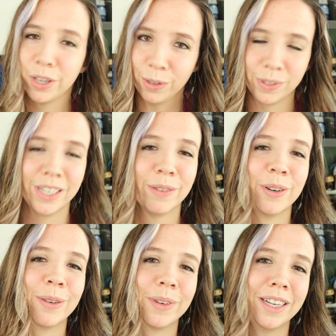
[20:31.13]
using a
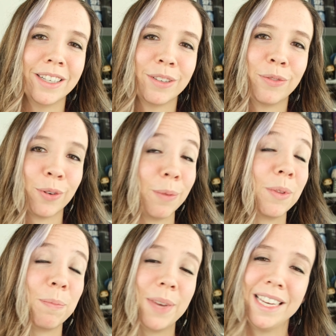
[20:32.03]
robot to form
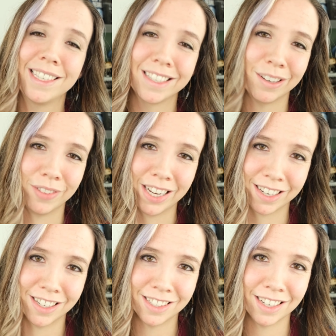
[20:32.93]
the base of that
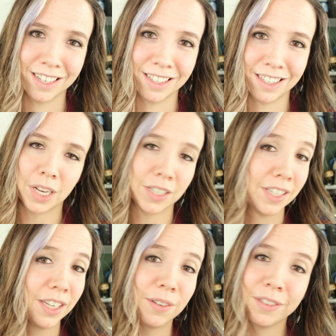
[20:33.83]
content. I'll
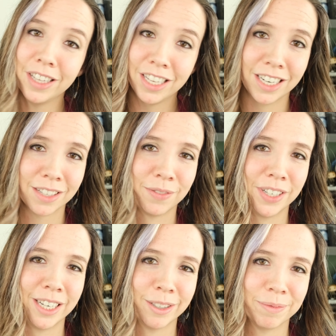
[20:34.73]
see you in the next
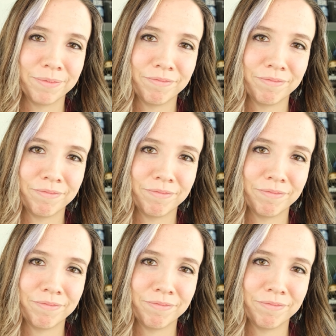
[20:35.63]
video.